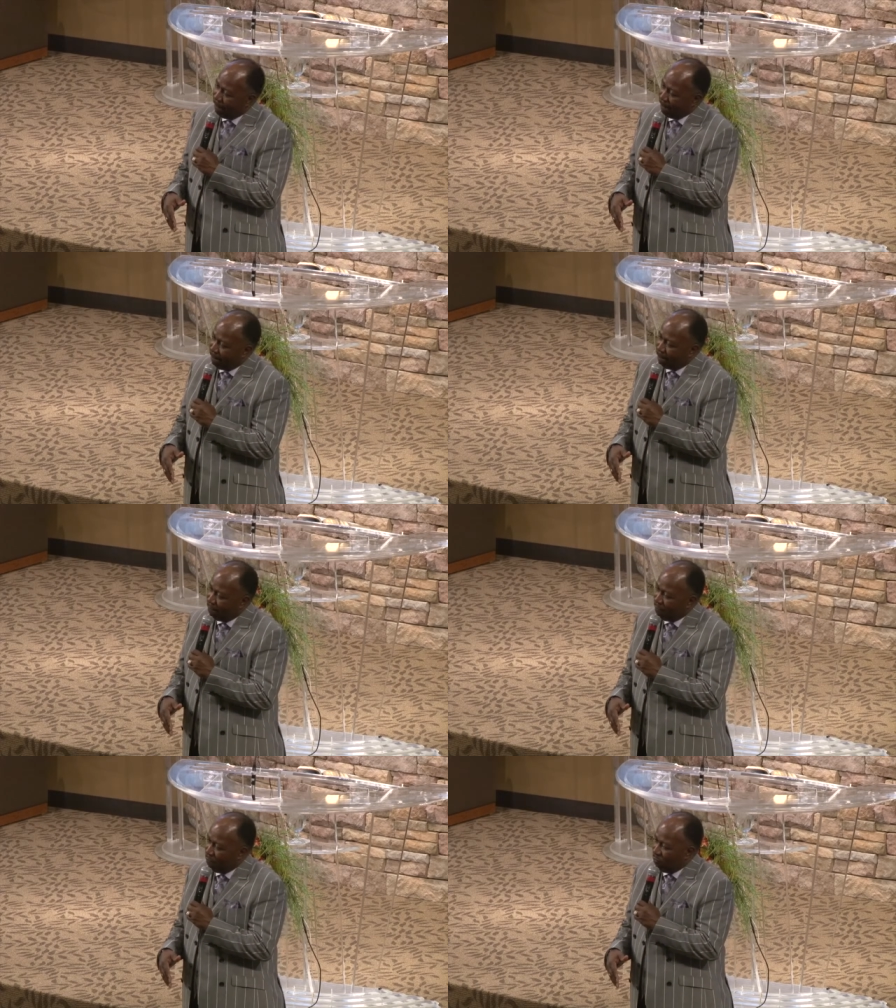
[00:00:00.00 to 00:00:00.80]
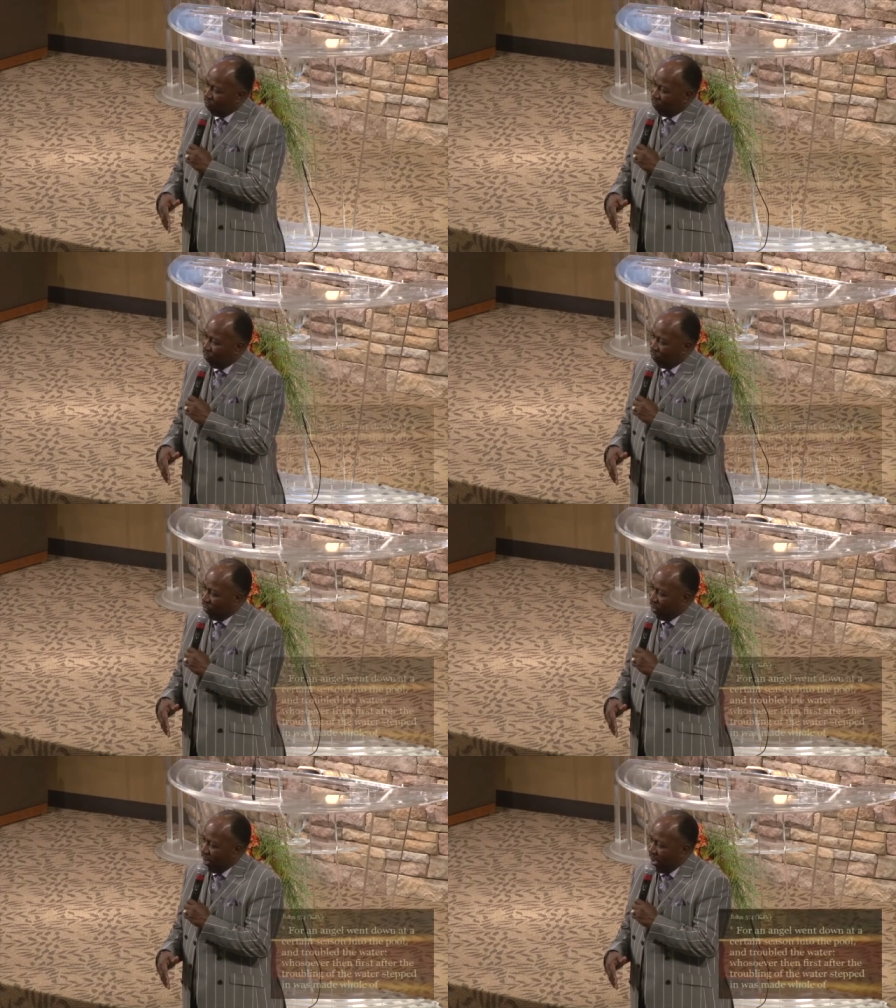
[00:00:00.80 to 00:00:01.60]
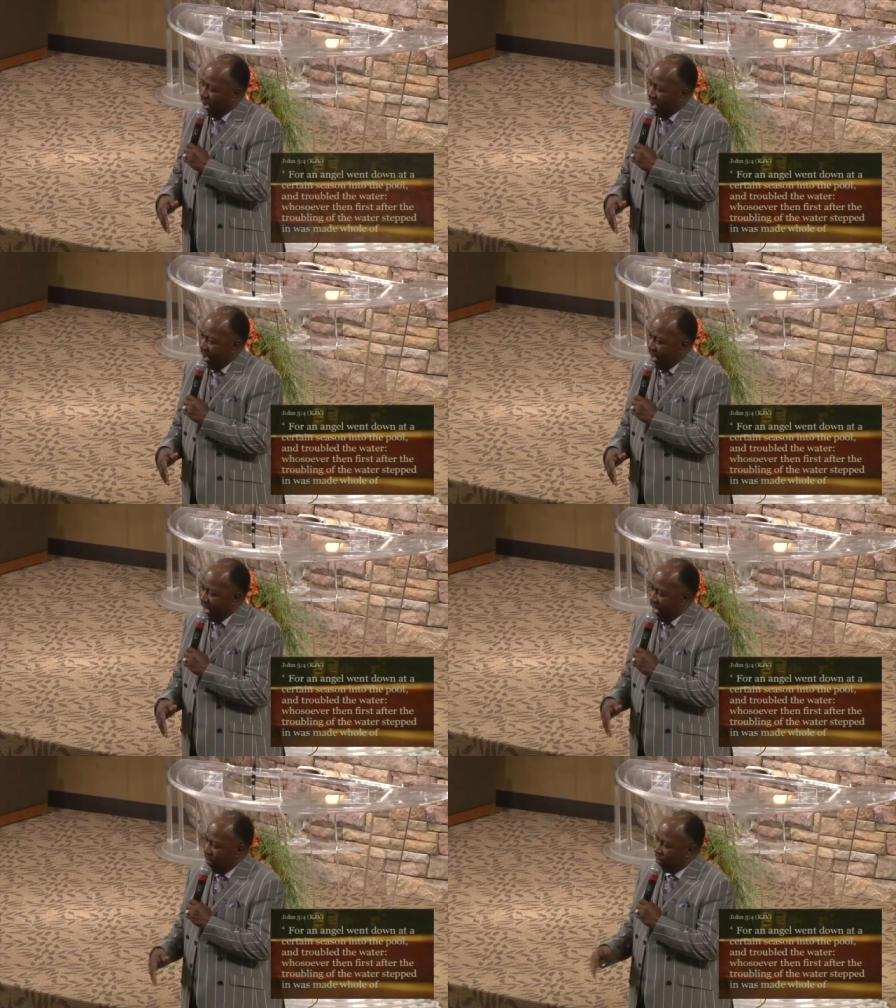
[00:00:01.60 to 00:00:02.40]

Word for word: Certain time into the pool and stirred up the water.